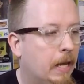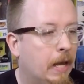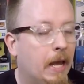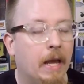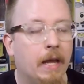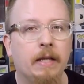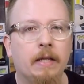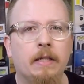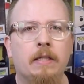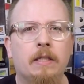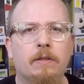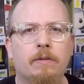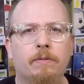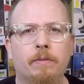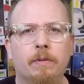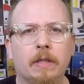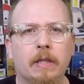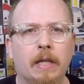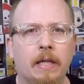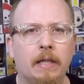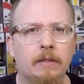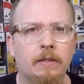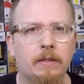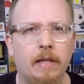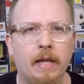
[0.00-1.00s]
And he just
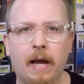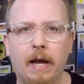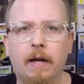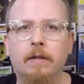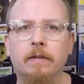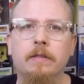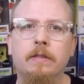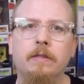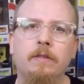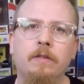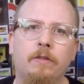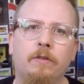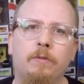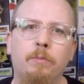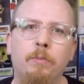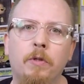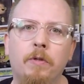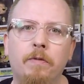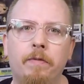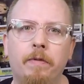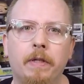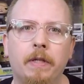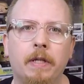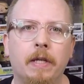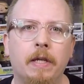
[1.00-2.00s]
realized the house he was
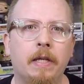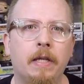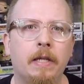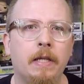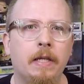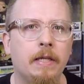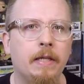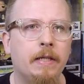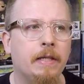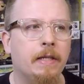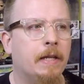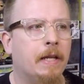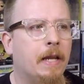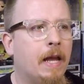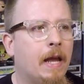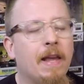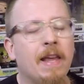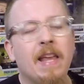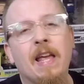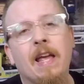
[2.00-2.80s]
moving in, he didn't,